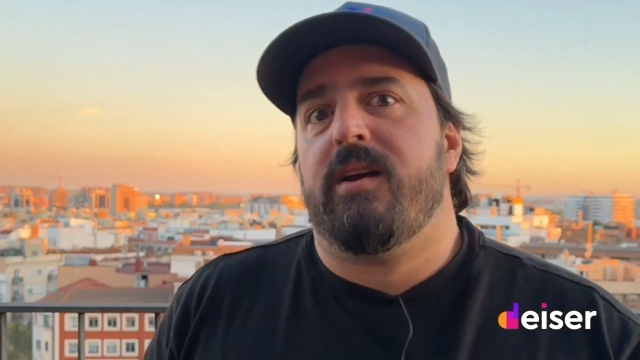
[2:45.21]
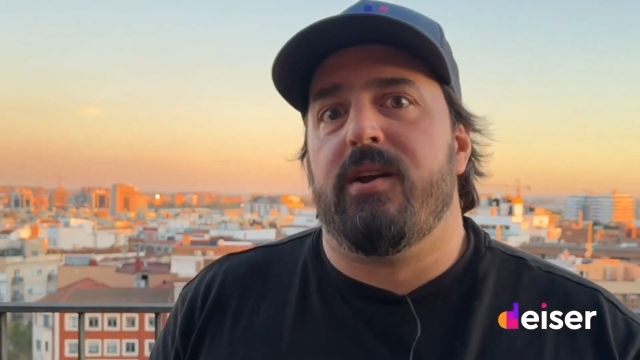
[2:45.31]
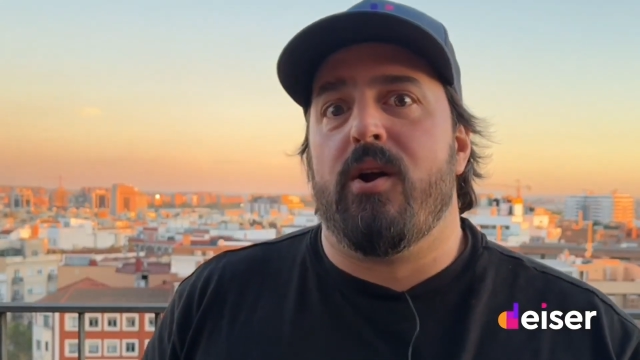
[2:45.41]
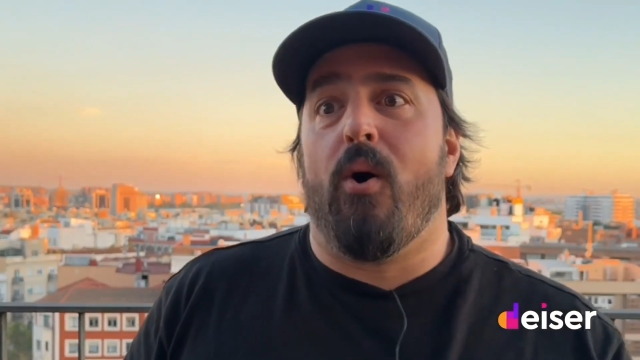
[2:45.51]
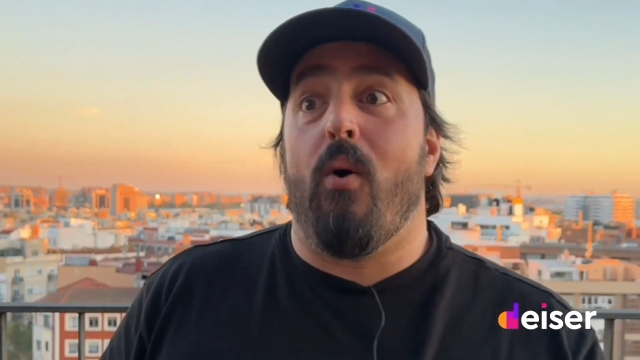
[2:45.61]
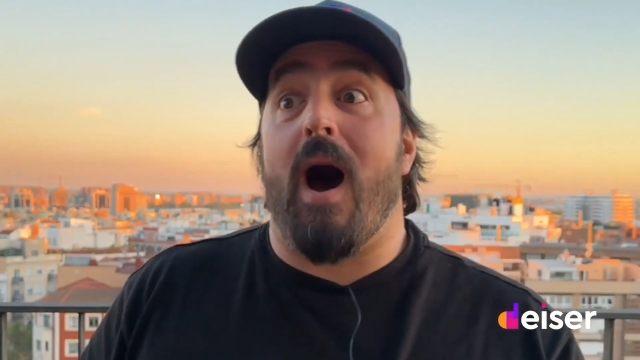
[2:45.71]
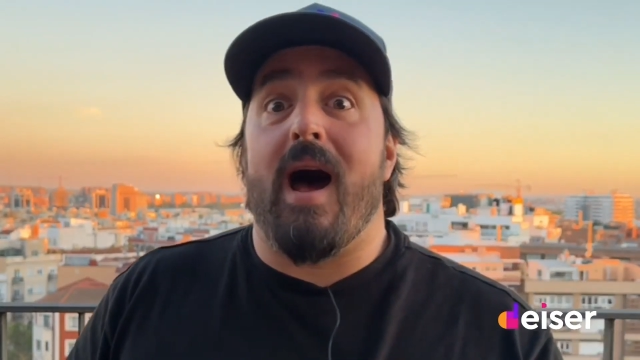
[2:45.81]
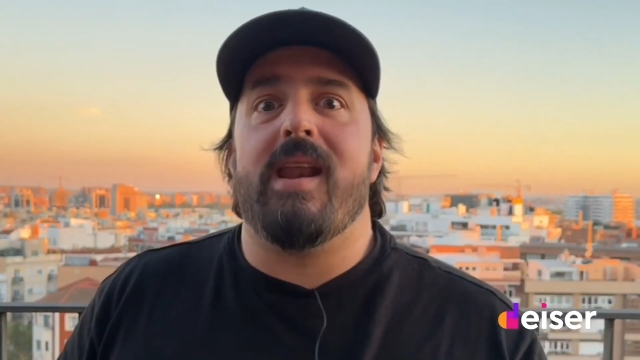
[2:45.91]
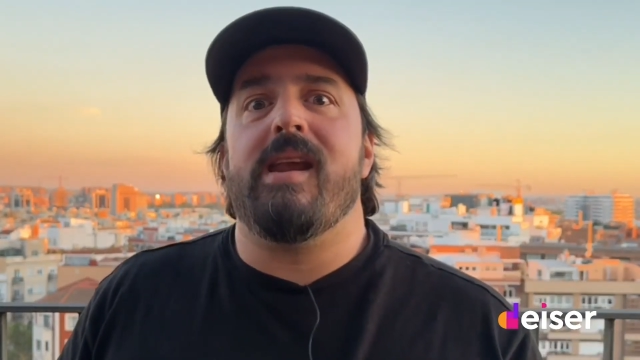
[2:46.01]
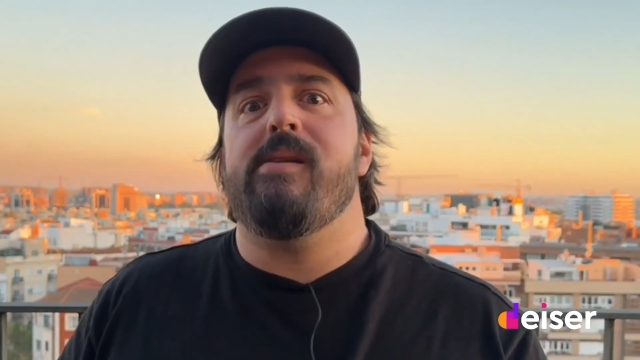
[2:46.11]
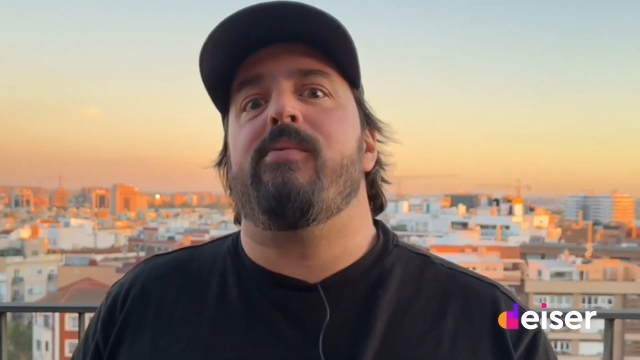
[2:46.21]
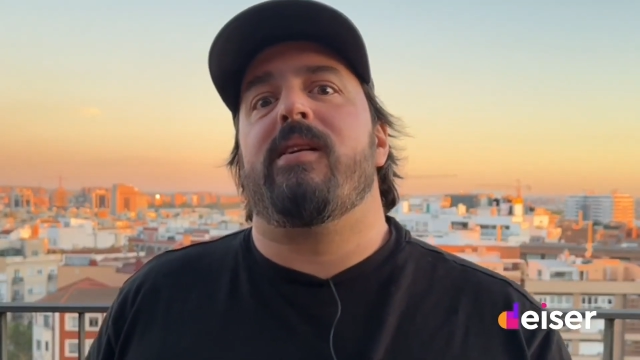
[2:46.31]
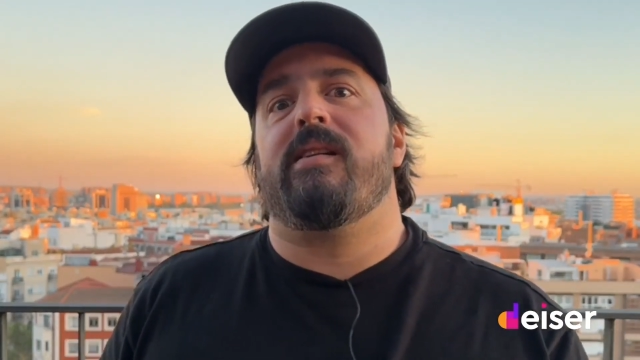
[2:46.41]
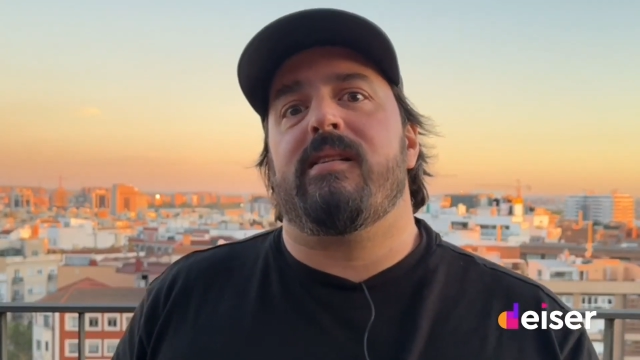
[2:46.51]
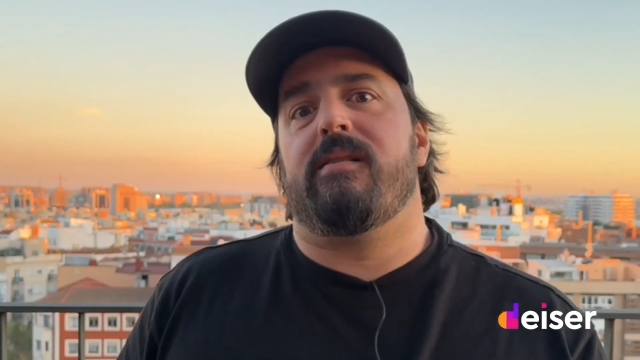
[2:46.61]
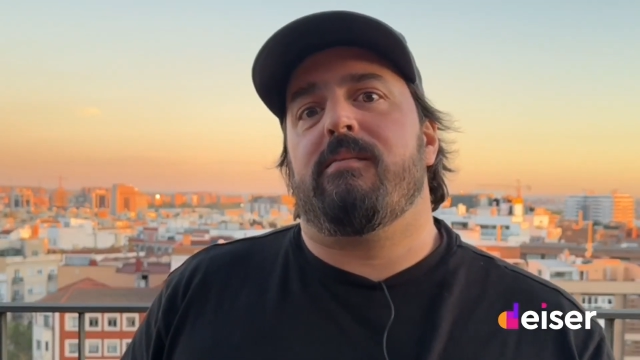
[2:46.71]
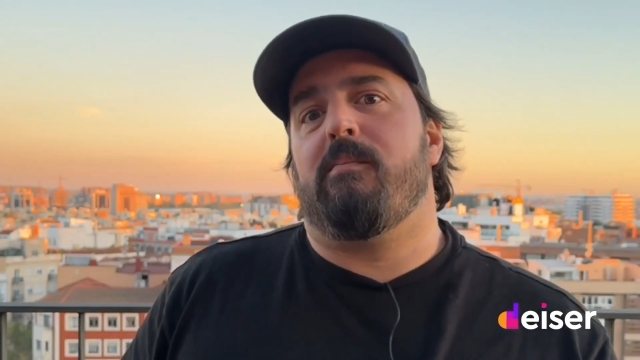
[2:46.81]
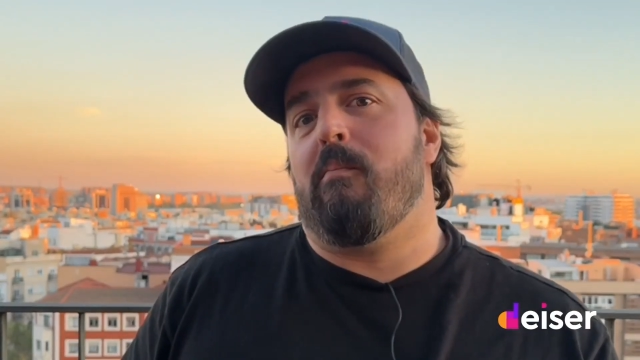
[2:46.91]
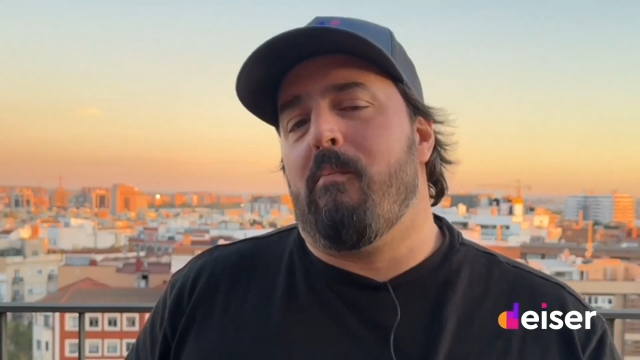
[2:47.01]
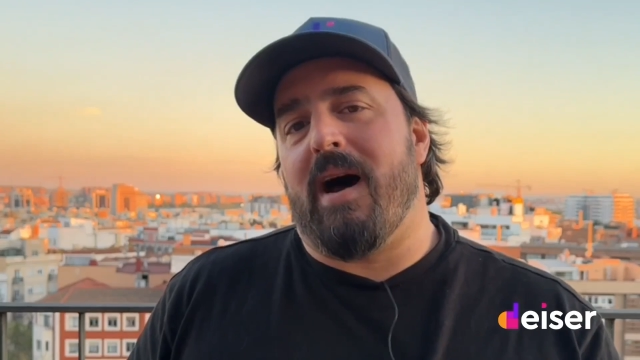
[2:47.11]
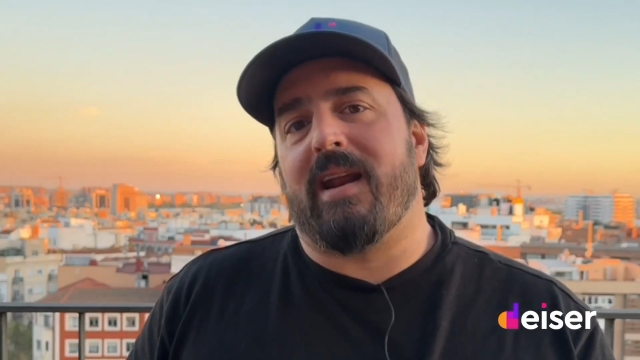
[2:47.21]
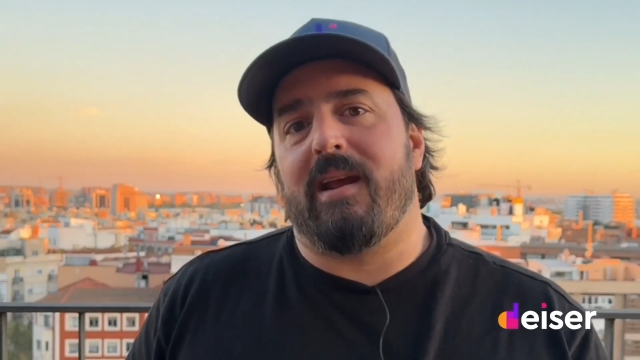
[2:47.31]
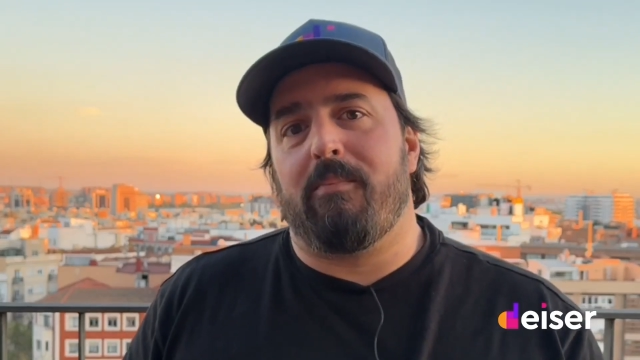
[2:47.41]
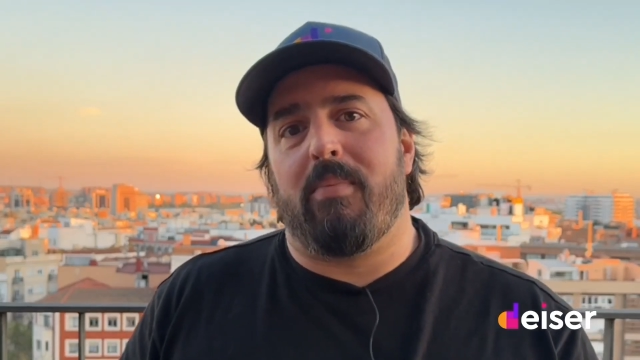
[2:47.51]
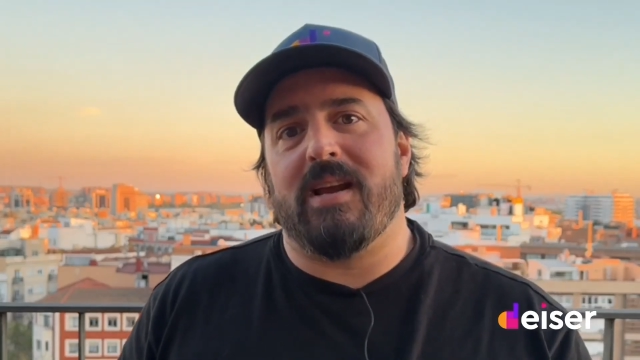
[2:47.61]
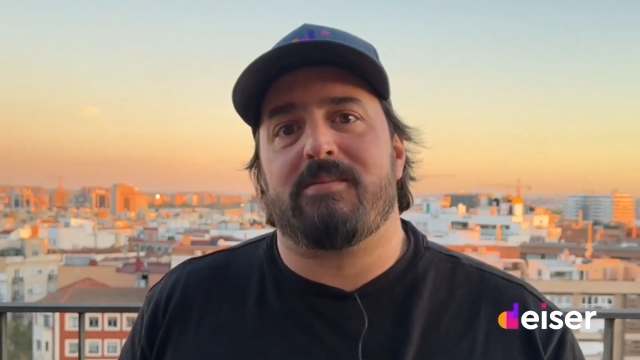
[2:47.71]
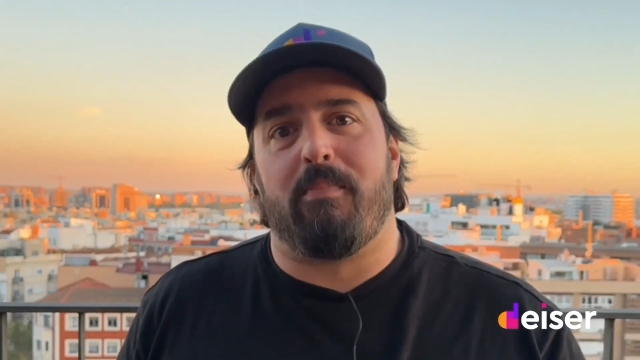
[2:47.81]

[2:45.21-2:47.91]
and even marketplace